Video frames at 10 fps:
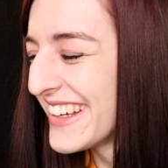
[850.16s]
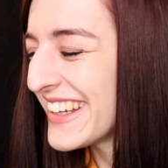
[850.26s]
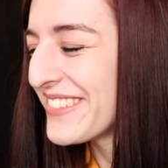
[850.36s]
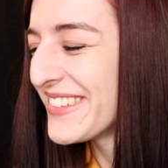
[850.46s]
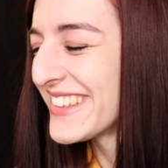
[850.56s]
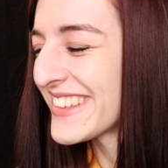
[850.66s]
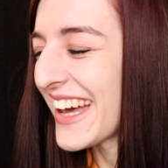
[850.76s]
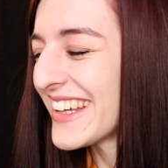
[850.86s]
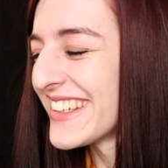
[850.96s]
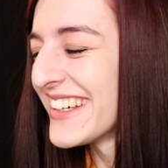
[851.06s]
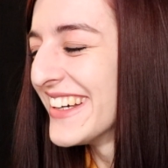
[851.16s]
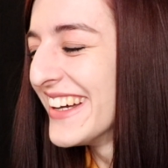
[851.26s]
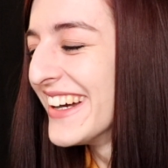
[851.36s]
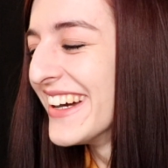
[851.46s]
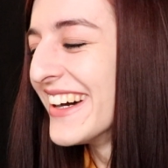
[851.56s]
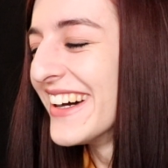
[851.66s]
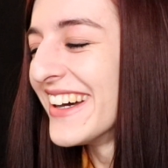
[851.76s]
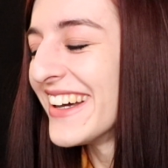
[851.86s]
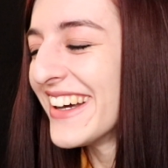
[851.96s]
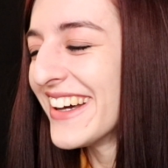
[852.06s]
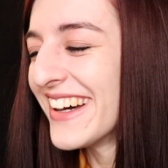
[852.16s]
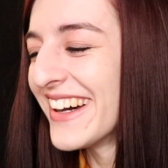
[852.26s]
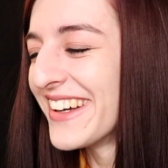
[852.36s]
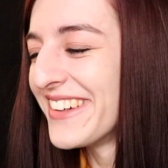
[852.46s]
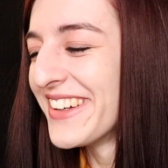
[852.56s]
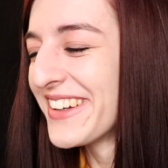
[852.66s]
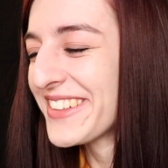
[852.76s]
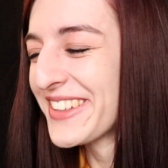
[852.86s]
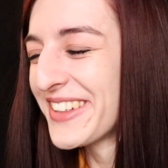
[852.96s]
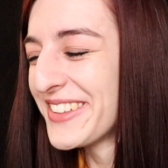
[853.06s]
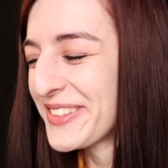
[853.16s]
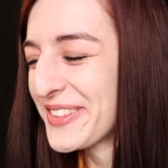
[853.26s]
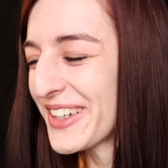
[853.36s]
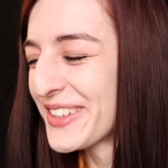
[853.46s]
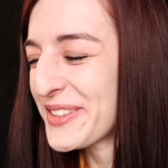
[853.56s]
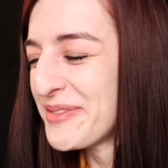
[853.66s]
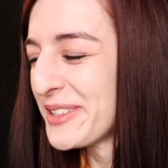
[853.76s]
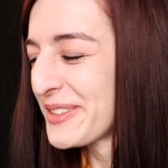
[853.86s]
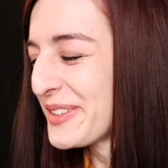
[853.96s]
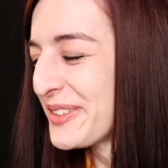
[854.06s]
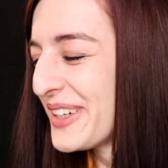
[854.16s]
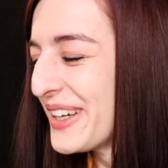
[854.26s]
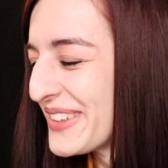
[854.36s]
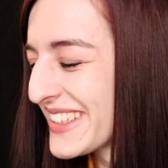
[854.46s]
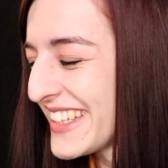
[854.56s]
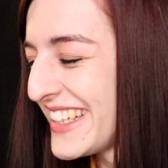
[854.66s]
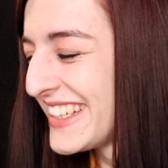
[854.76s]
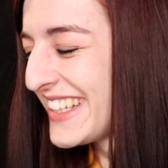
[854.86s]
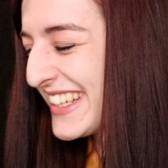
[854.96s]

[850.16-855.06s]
even sadder, I only know because I used to watch High School Musical when I was a kid.